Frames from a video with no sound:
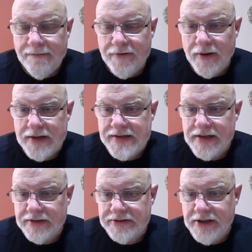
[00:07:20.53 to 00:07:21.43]
trying to
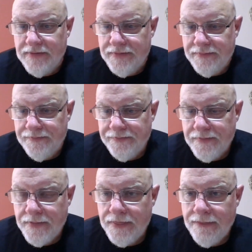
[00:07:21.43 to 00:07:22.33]
sell stuff,
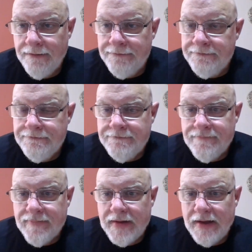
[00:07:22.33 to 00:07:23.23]

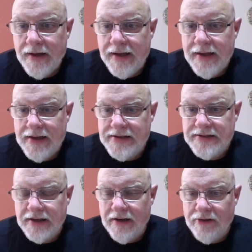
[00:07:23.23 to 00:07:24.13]
I guess.
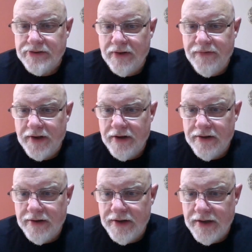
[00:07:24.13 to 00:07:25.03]
And also I
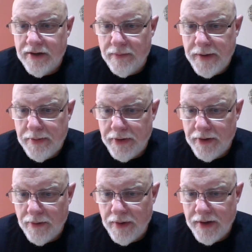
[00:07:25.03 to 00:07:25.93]
figured, you know, people know
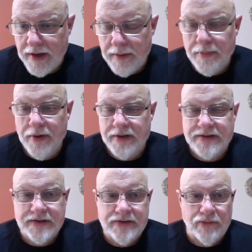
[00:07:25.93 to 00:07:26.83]
where to get
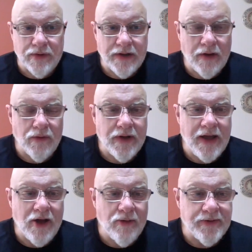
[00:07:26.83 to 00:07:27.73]
books. It really only
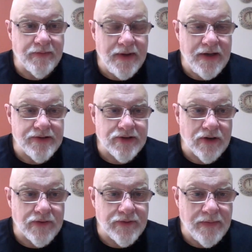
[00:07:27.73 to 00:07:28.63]

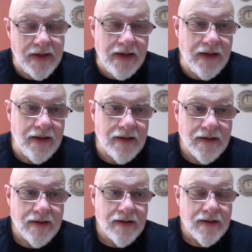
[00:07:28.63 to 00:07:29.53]
serves me
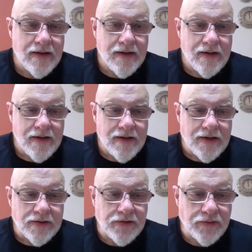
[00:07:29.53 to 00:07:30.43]

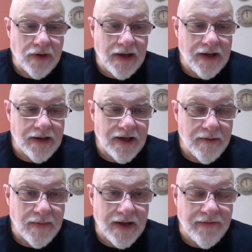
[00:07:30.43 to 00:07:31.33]
to try and get
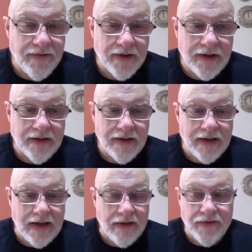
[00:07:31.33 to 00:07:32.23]
my affiliate
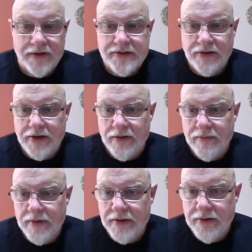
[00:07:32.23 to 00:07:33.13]
link out there. So I
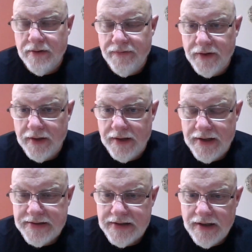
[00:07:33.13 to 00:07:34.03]
don't do affiliate
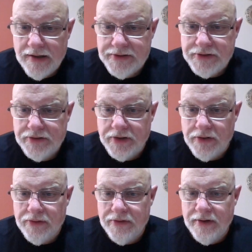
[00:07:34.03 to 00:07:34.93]
links, and I also don't